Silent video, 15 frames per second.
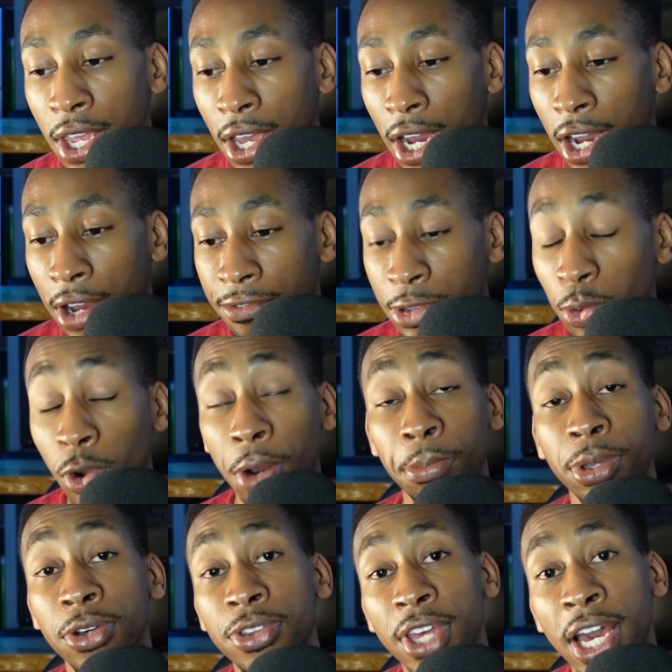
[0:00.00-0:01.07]
if you want to
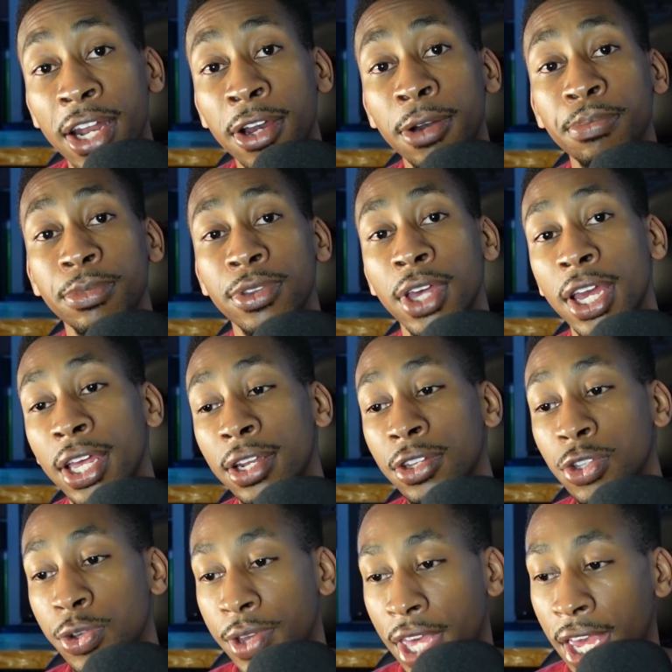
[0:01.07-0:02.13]
build that up, then
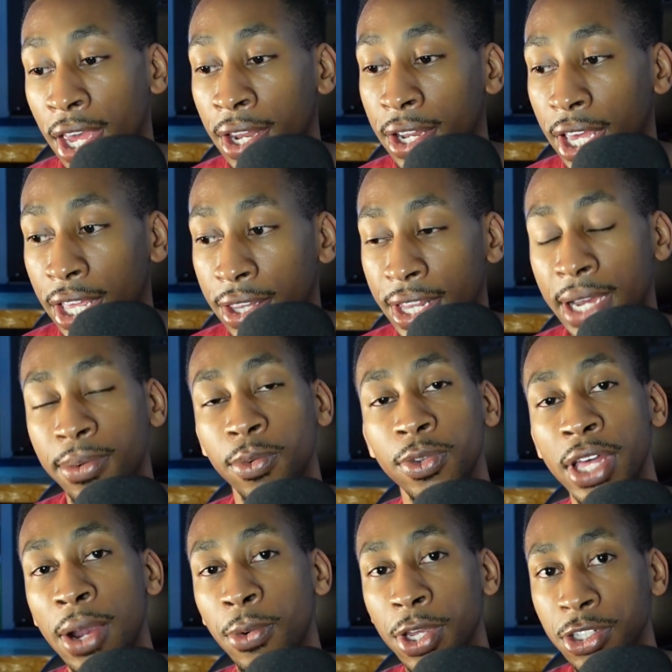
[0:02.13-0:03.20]
you can, and
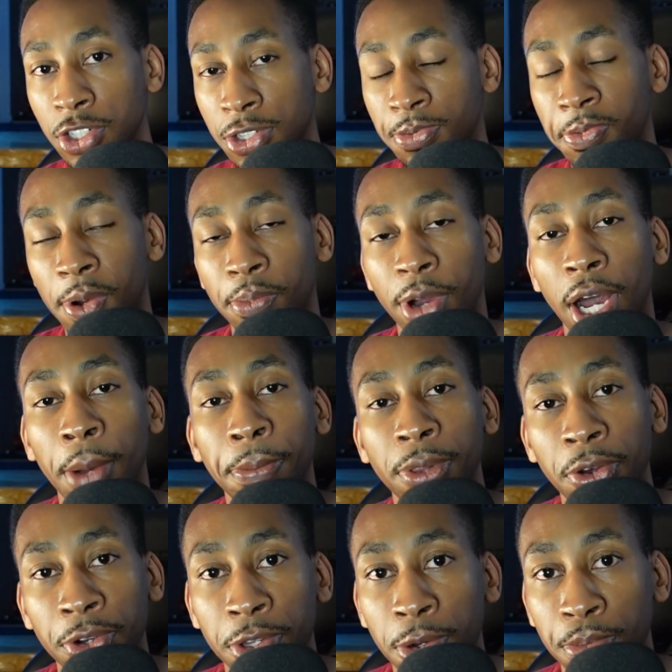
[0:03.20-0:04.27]
that way, just from
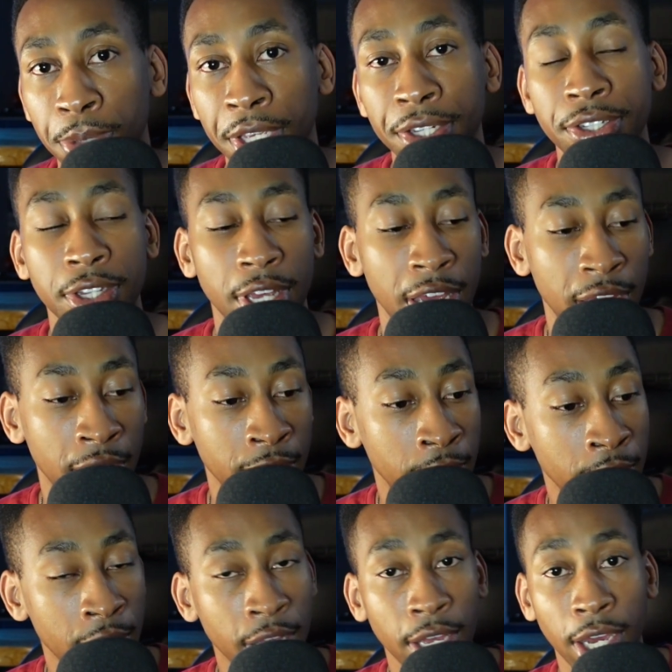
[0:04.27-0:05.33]
uploading your beats and
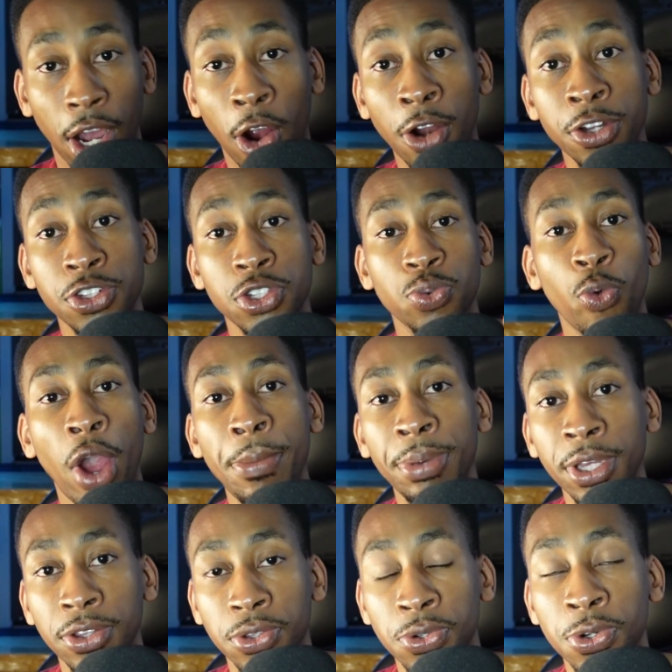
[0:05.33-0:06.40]
artists
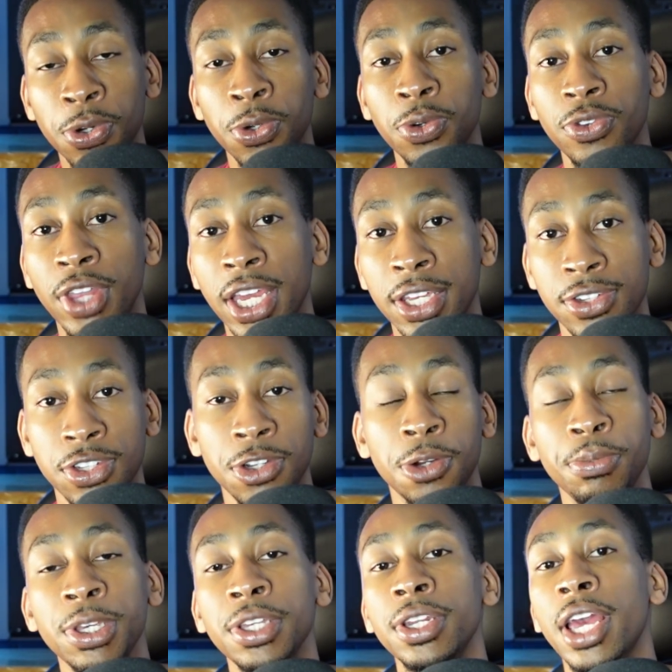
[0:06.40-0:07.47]
swiping through, they can see your
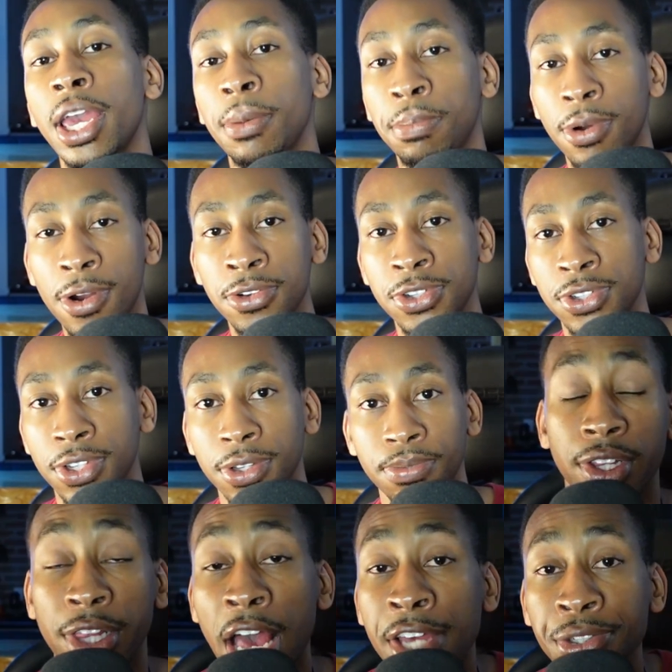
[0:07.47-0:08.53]
beat and purchase it.
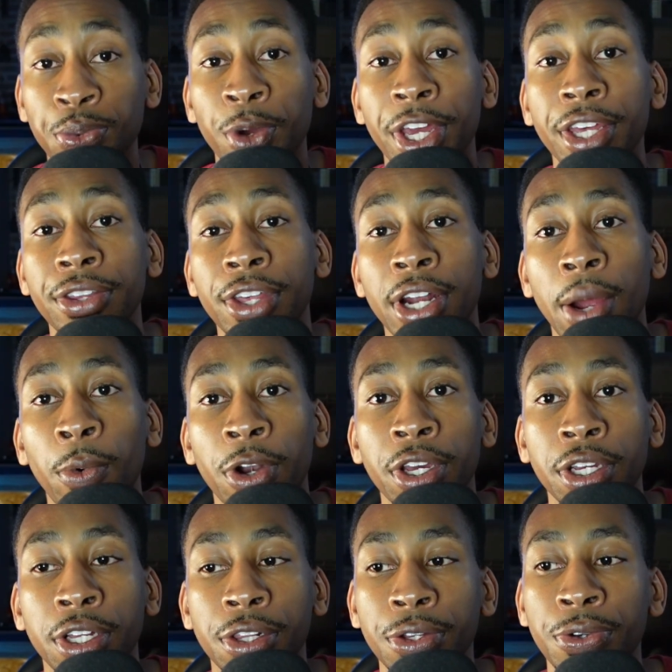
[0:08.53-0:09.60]
The last way that I want to
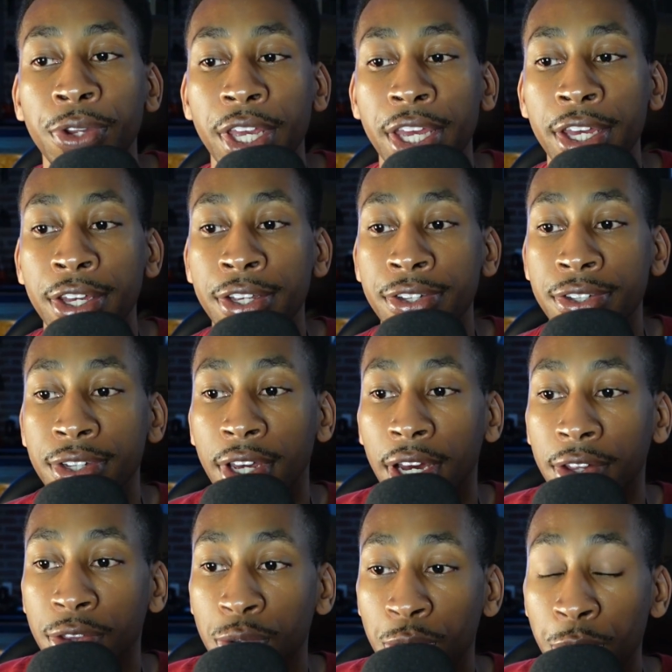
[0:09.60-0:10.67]
include is
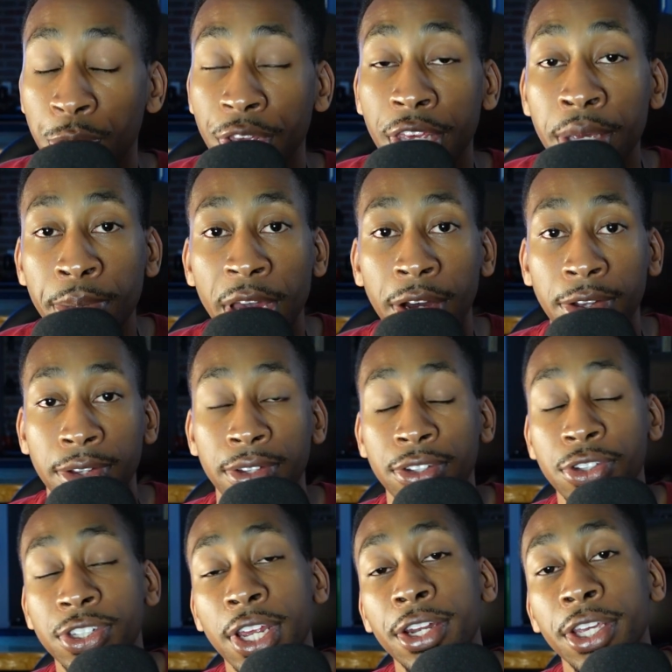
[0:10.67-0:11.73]
through email,
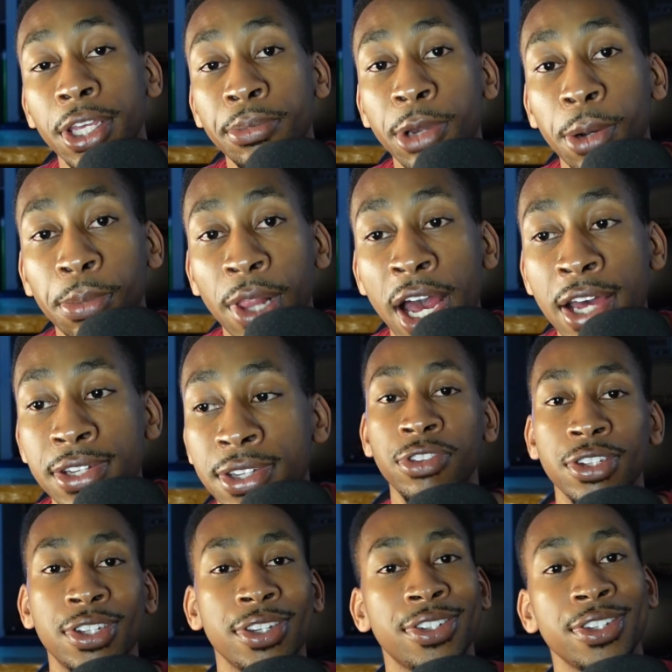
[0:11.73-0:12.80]
sending email blasts.
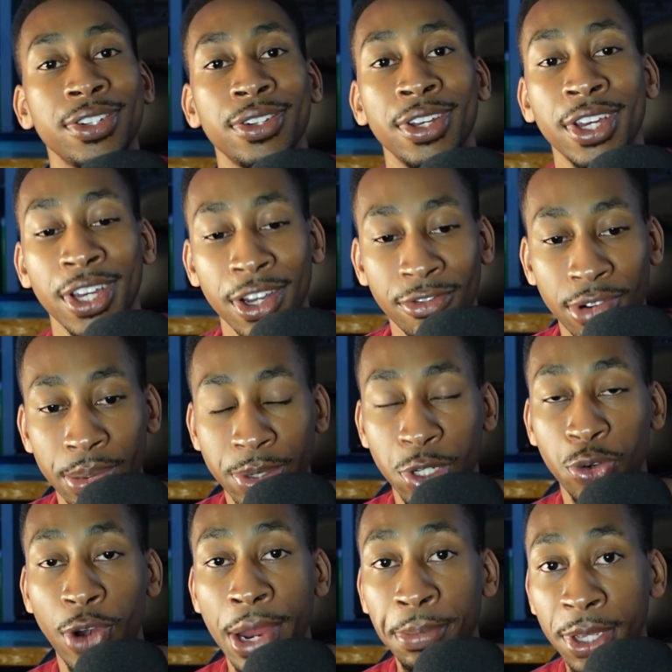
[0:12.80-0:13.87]
This isn't from
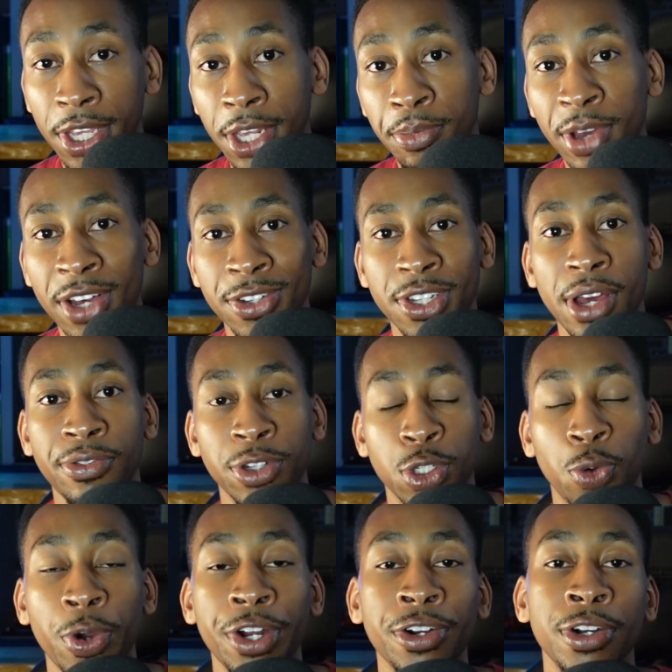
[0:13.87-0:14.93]
scraping emails off of
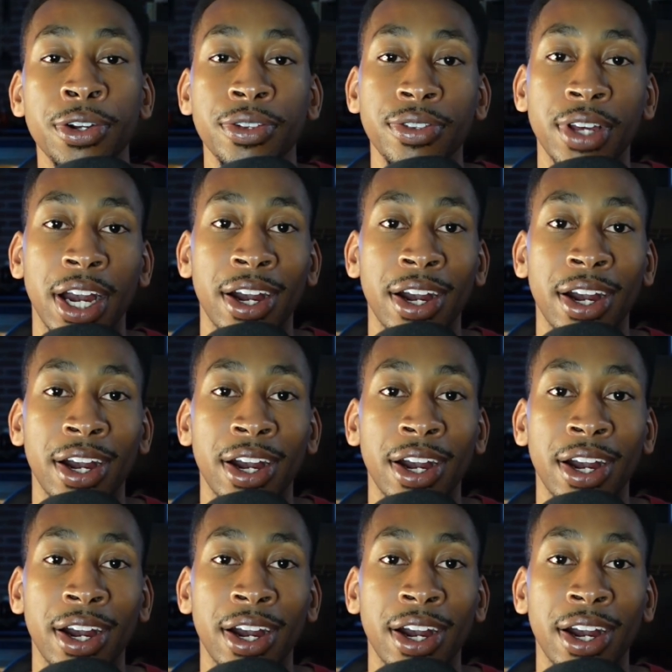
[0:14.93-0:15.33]
Twitter.